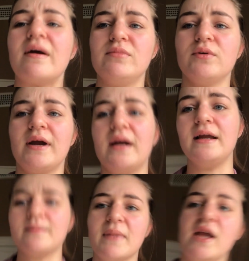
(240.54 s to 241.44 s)

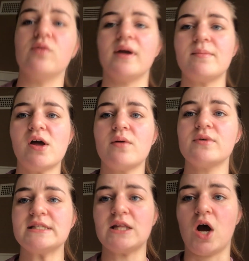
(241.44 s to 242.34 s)
February, my grandma
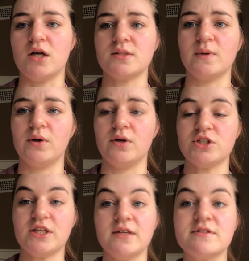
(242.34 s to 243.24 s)
was in the hospital.
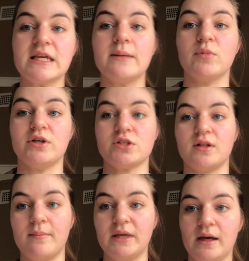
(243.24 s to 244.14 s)
She lives in British
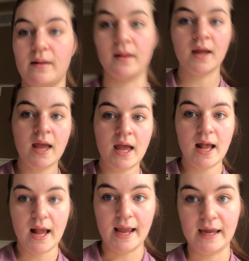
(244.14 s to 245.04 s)
Columbia,
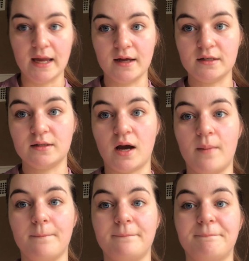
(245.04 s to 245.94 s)
and
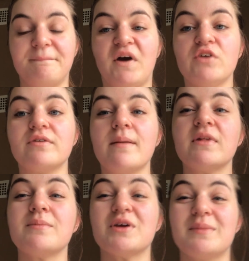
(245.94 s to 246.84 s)
our
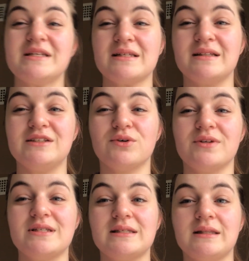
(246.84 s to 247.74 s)
family up there basically
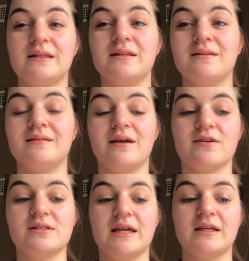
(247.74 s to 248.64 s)
told us that
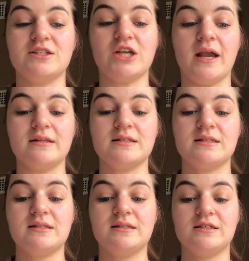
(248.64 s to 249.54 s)
there's like a
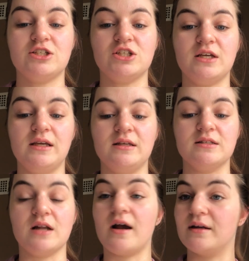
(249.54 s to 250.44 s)
chance
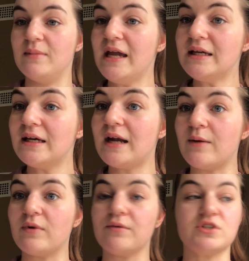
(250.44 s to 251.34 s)
she's not gonna make it,
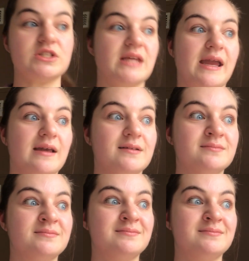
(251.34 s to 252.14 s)
and we were just like,